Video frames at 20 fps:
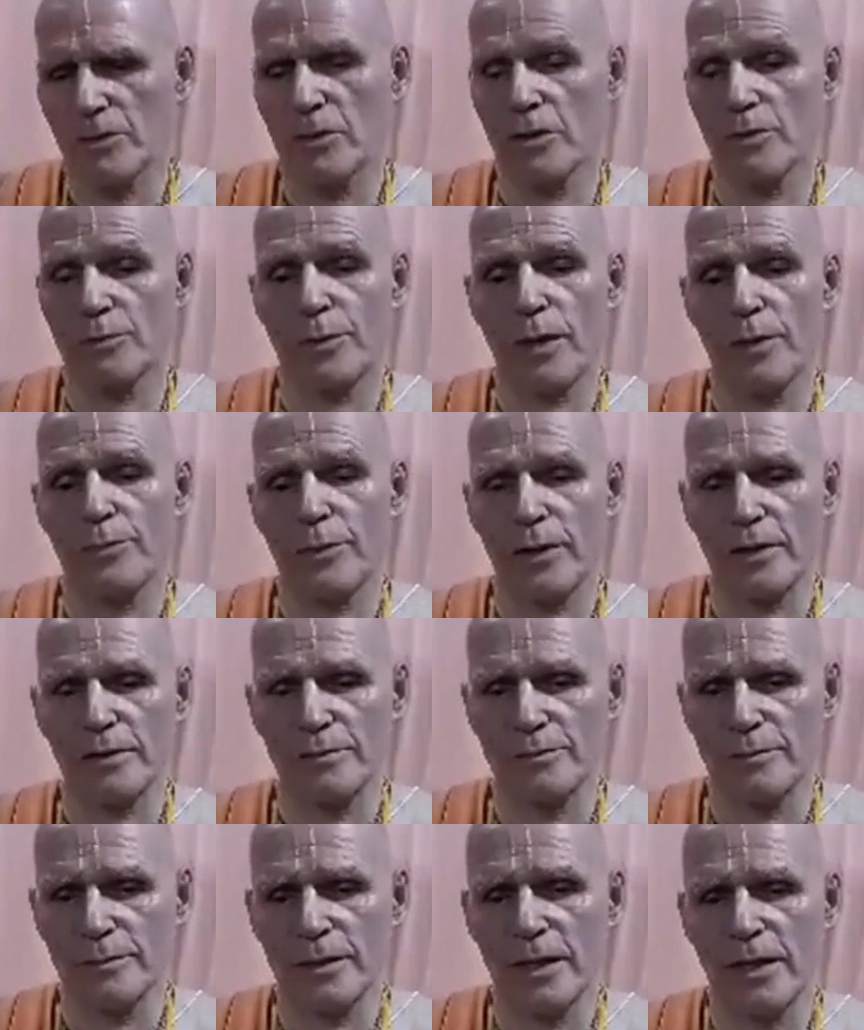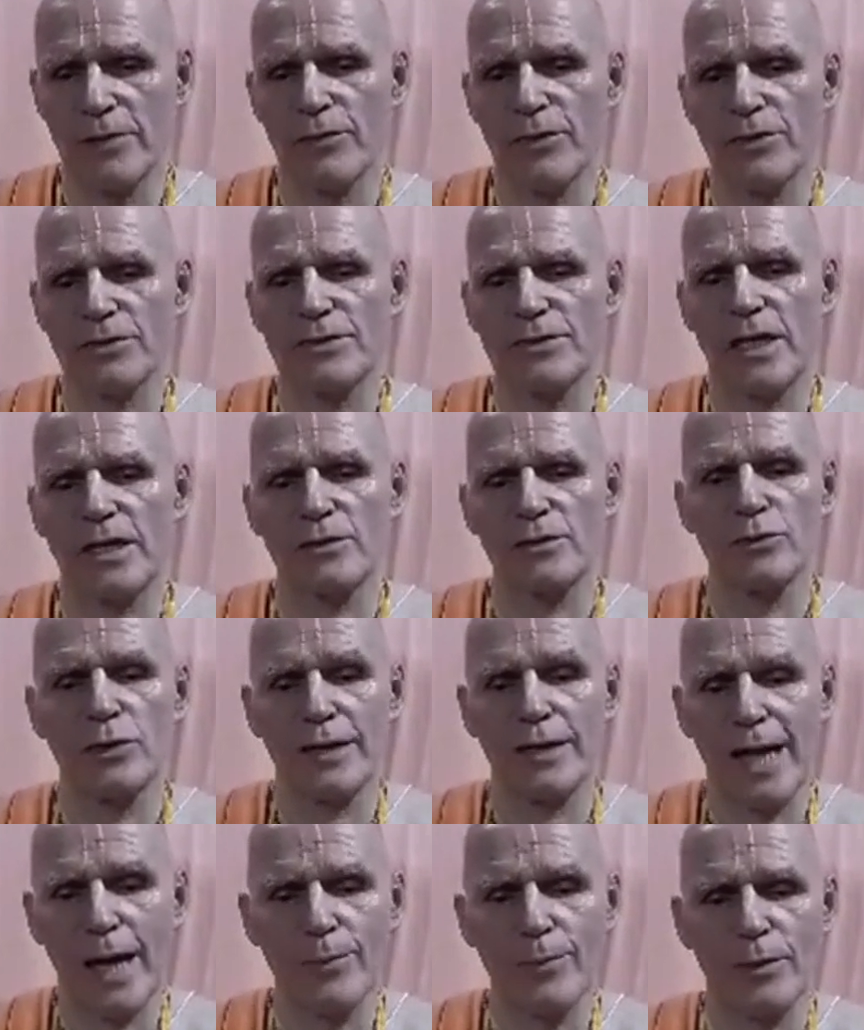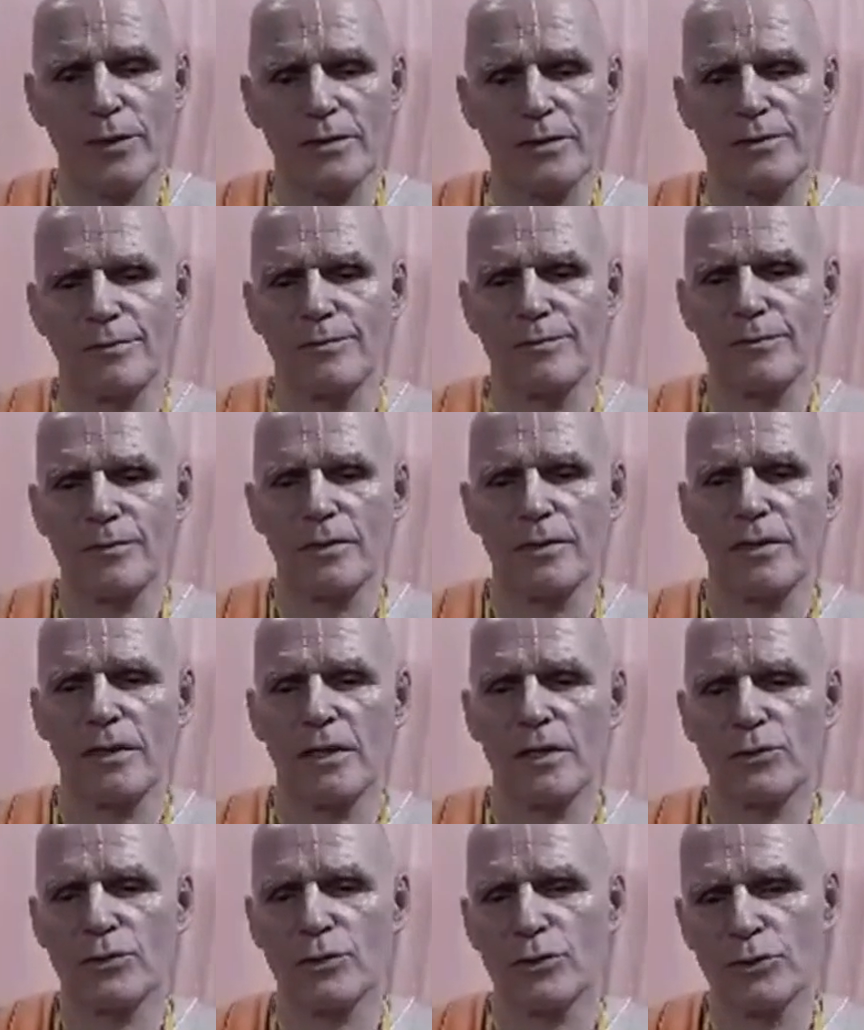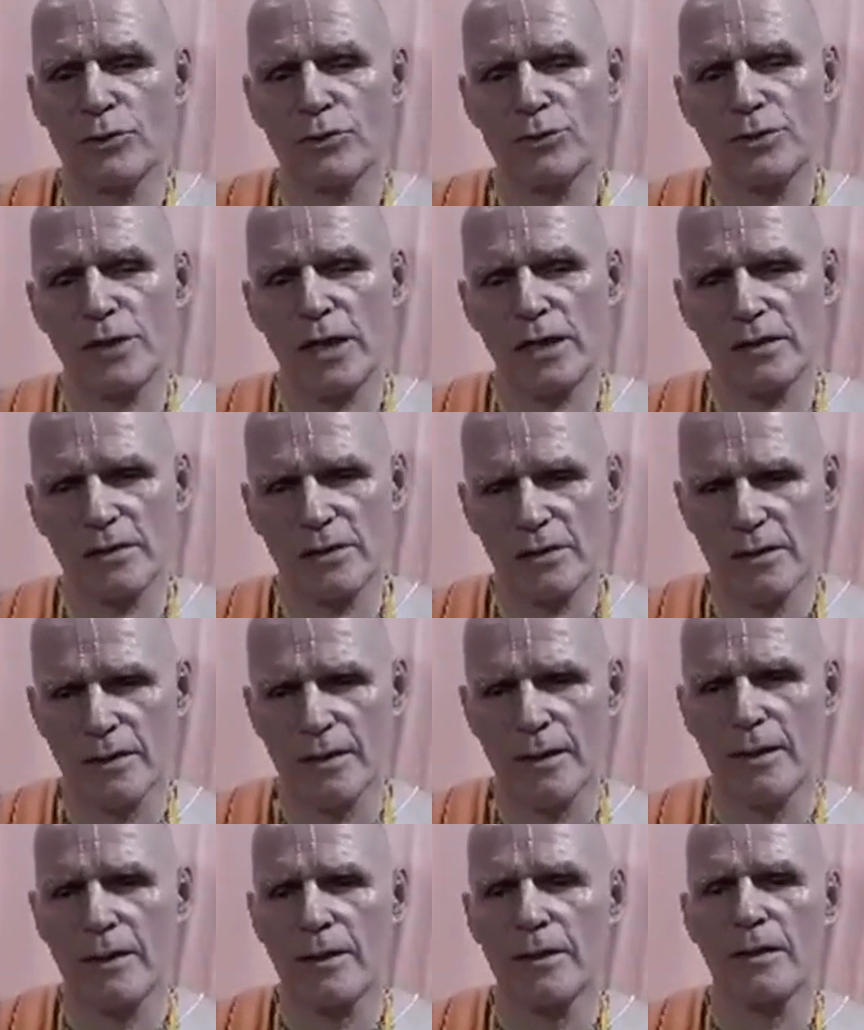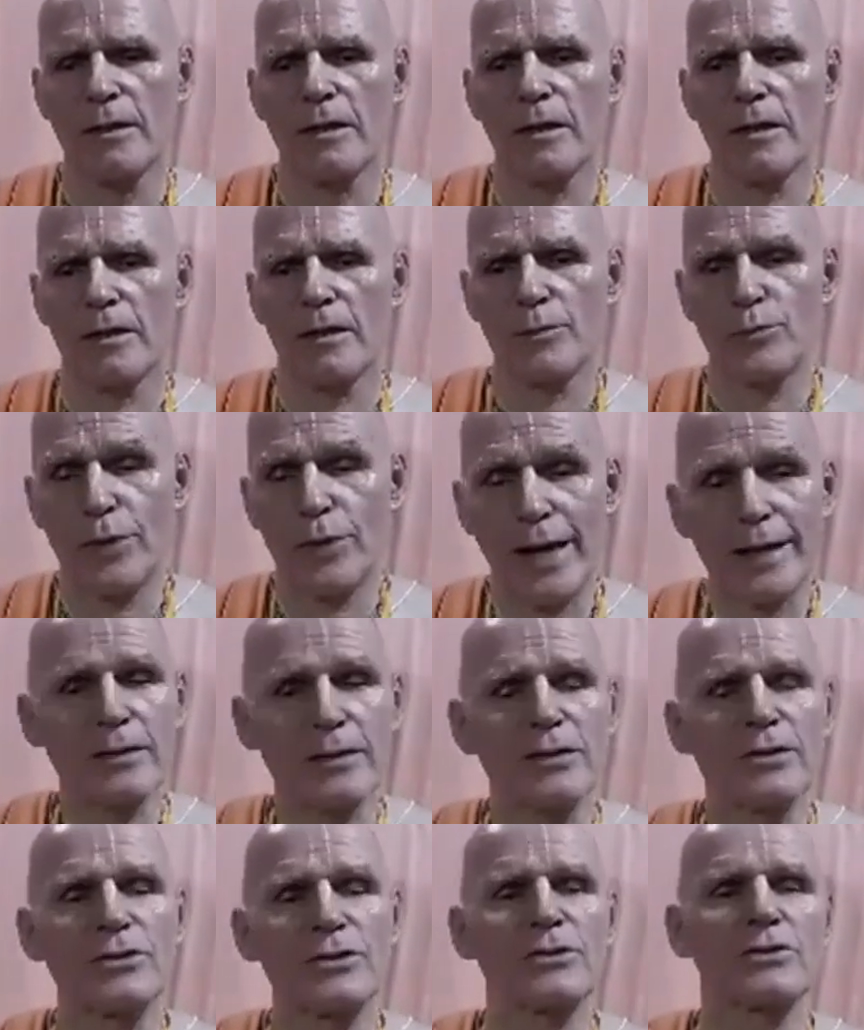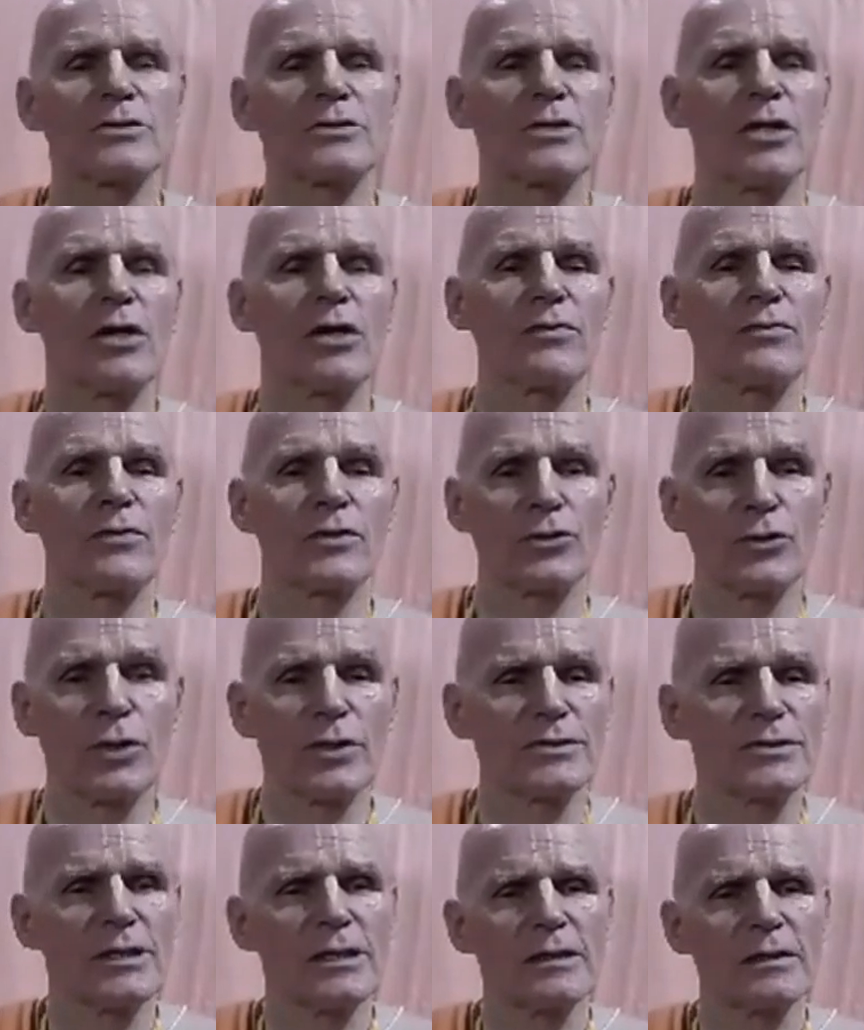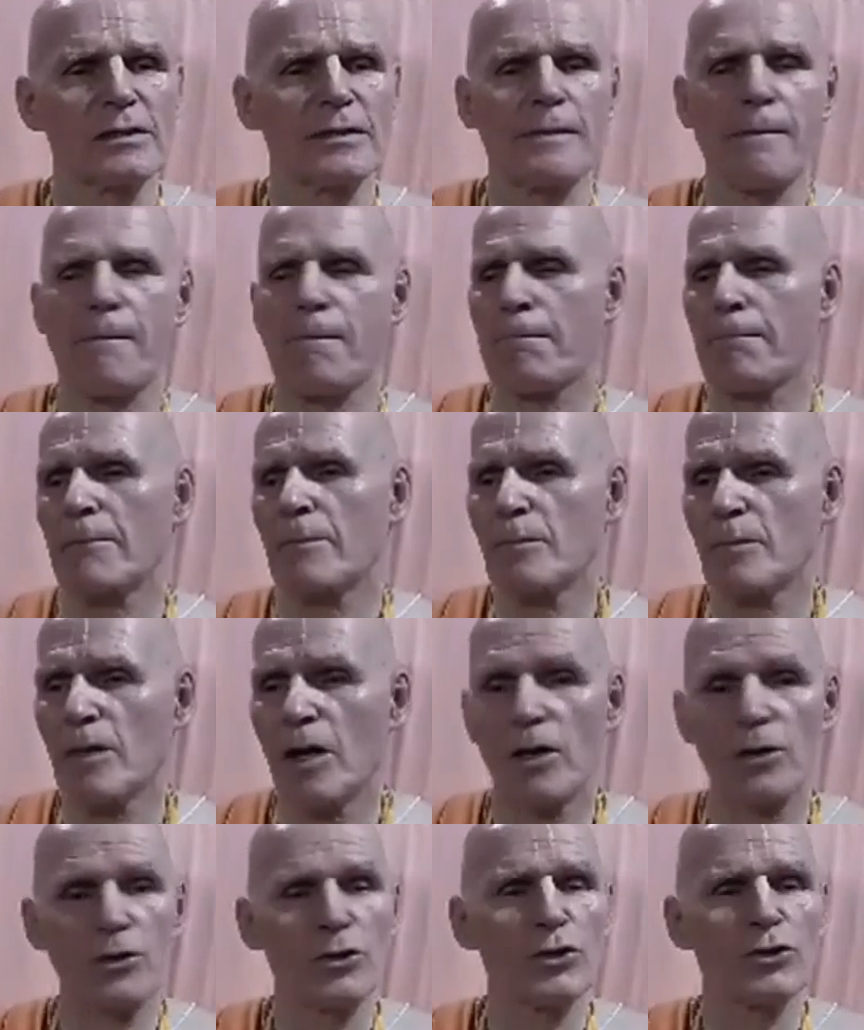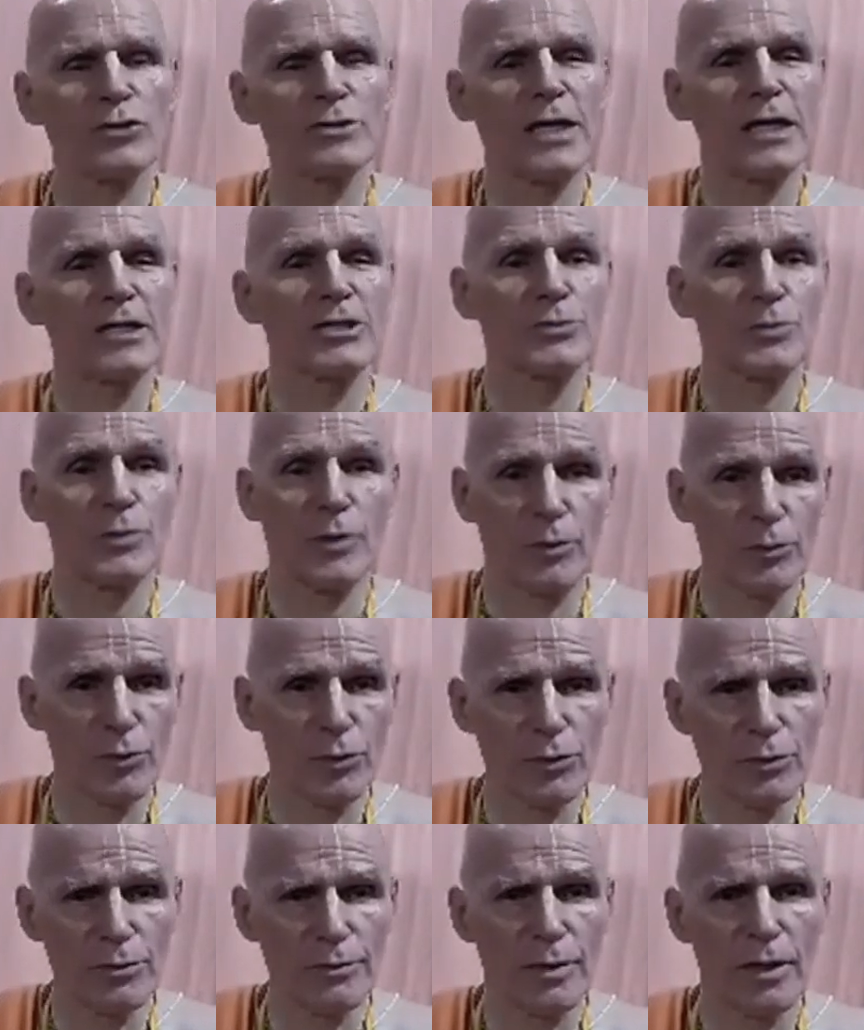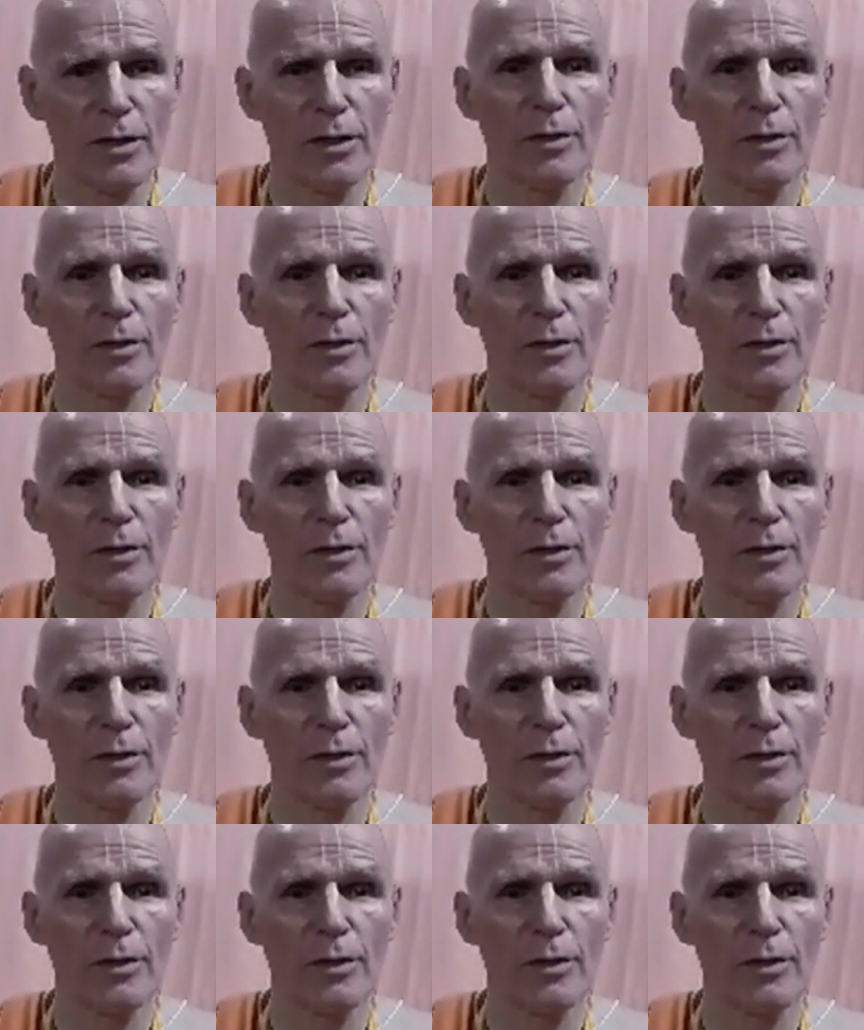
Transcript: Prabhupada gave us that good habit, introduced that a practice of addressing others as Prabhu.